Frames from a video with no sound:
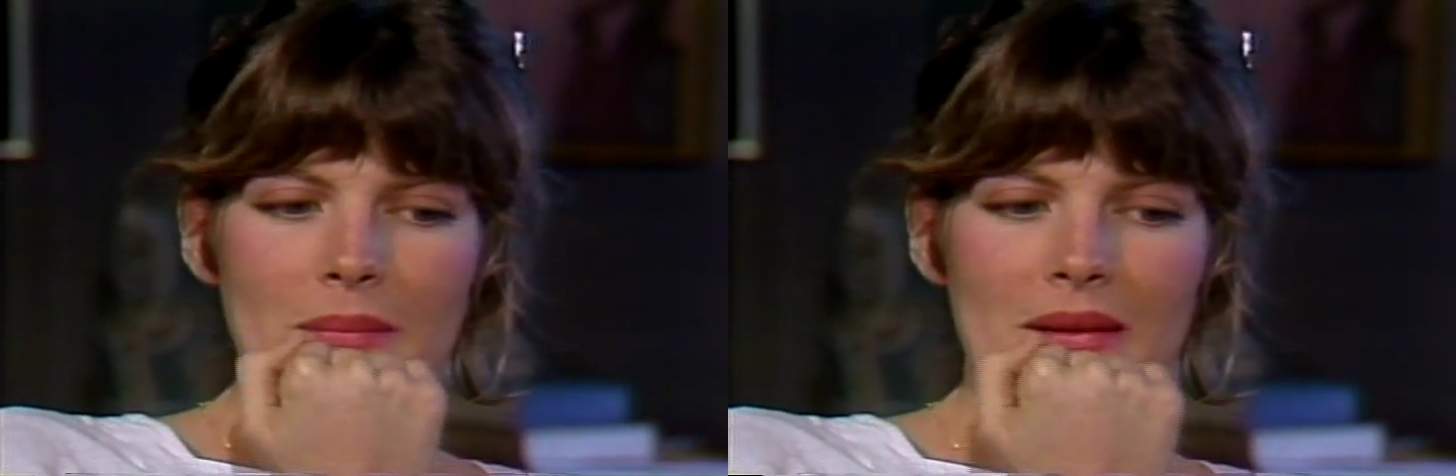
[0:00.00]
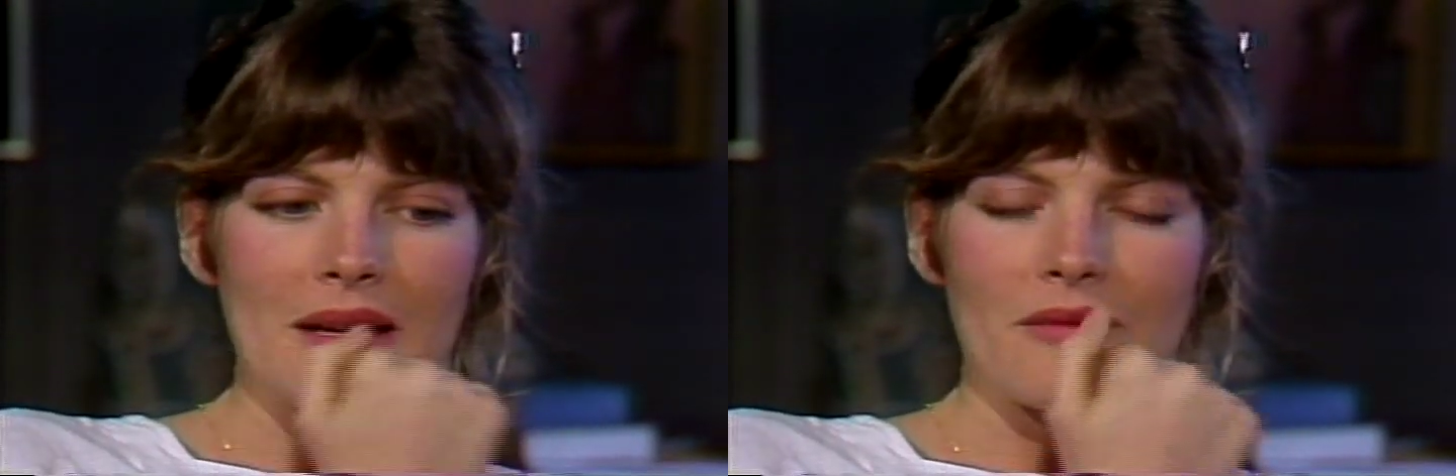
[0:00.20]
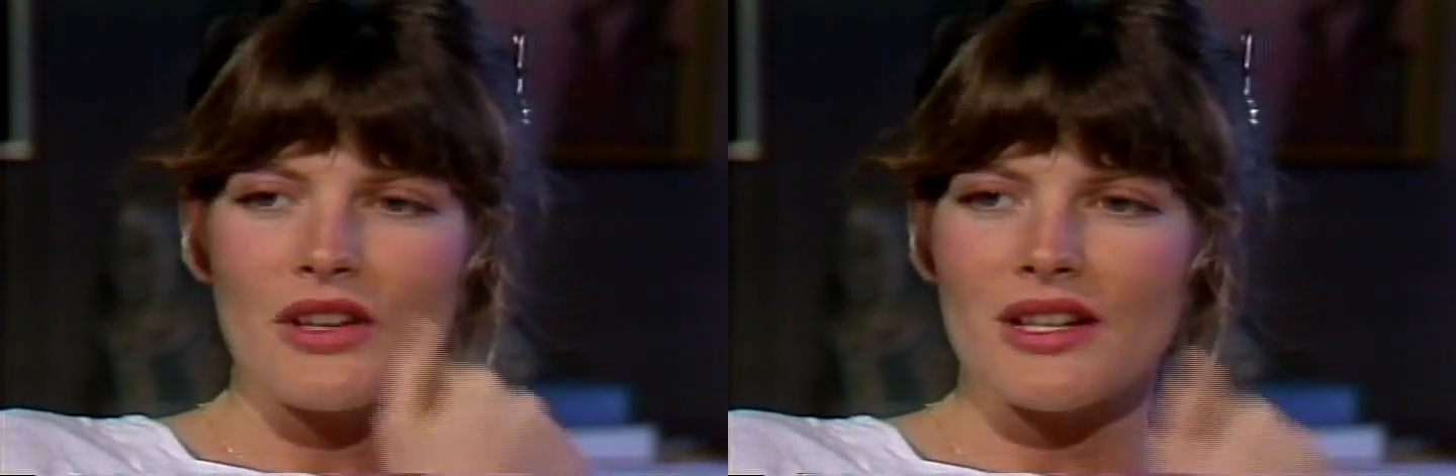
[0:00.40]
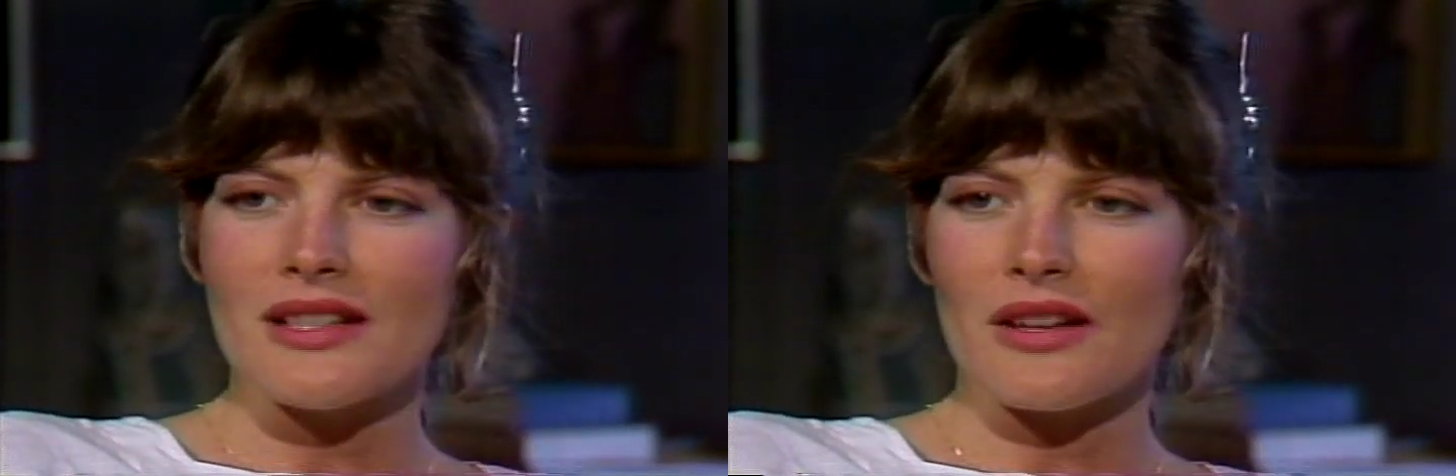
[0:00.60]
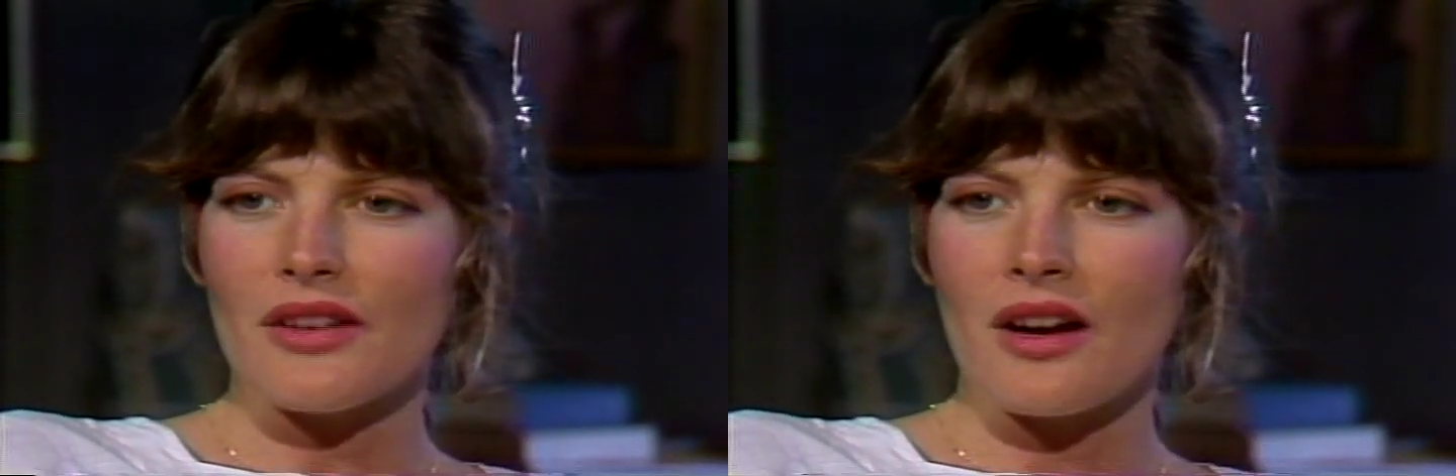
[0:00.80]
become very
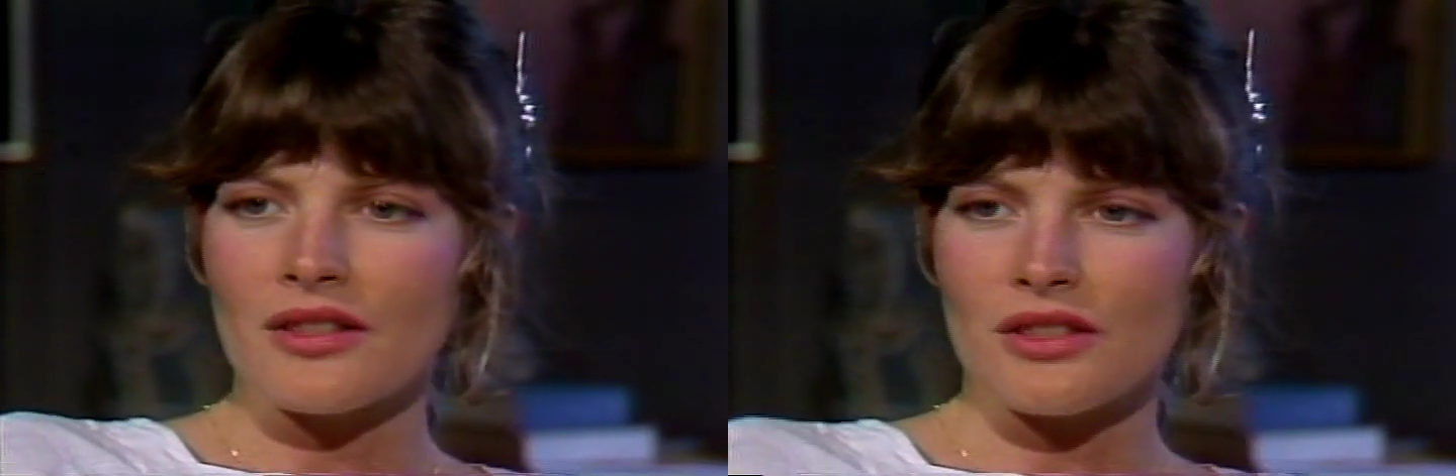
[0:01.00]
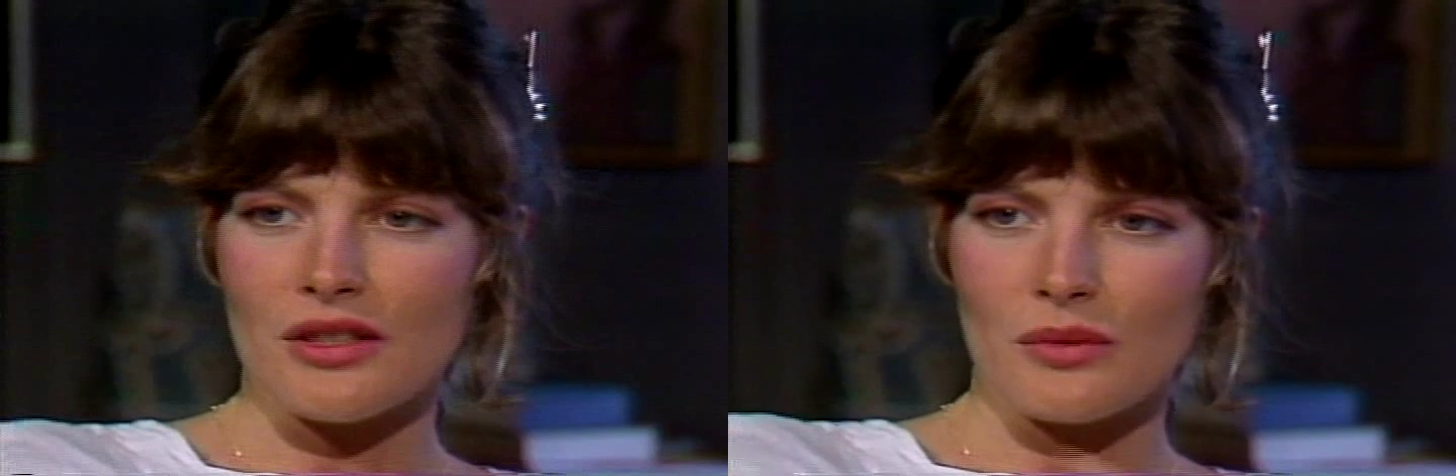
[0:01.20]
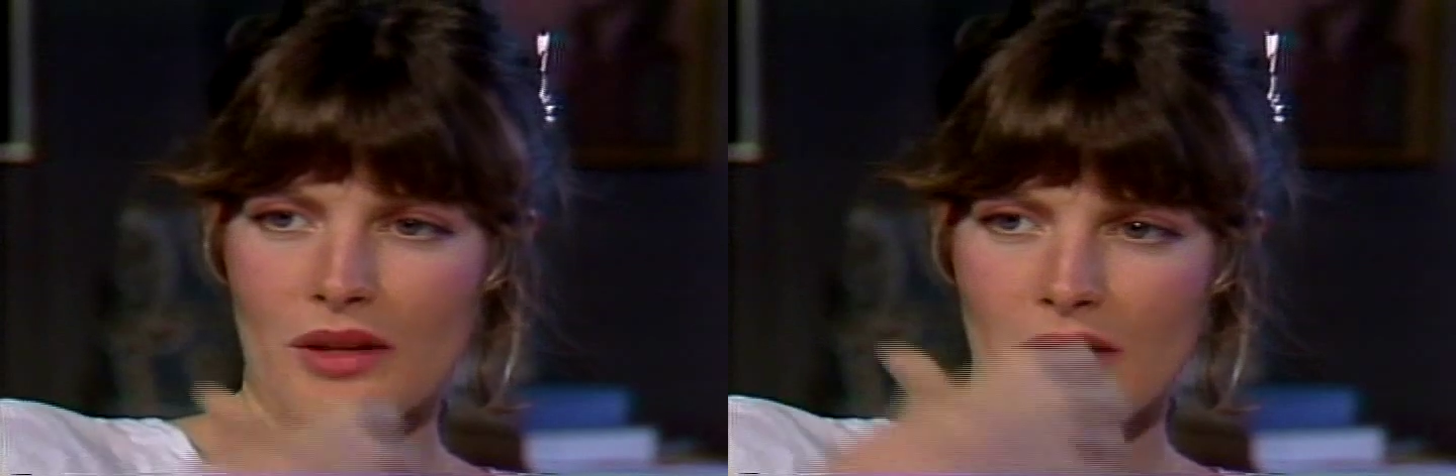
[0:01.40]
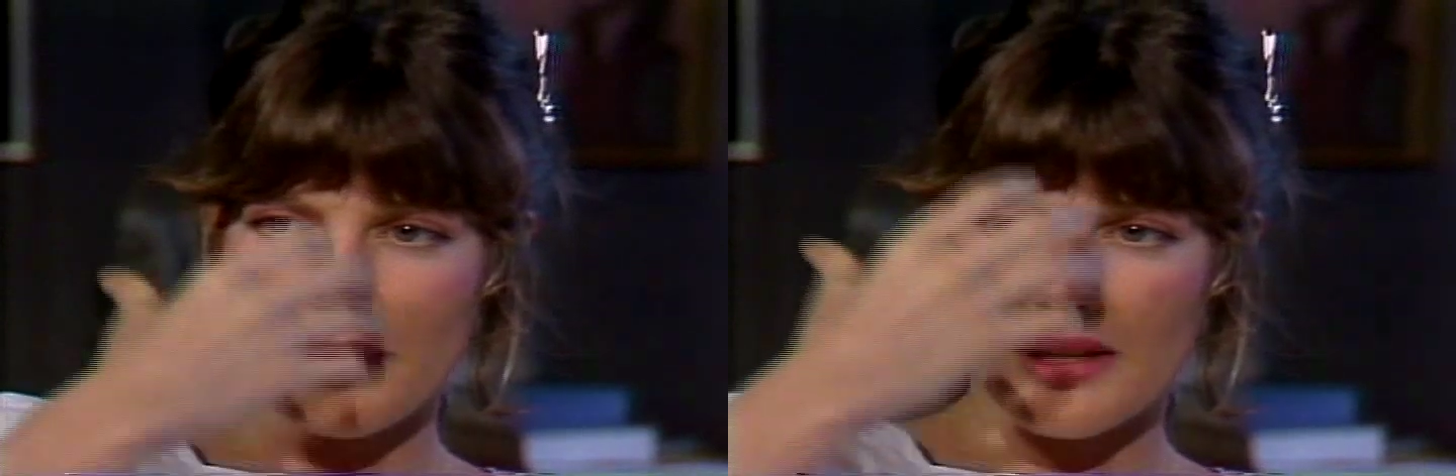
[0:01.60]
self-conscious with,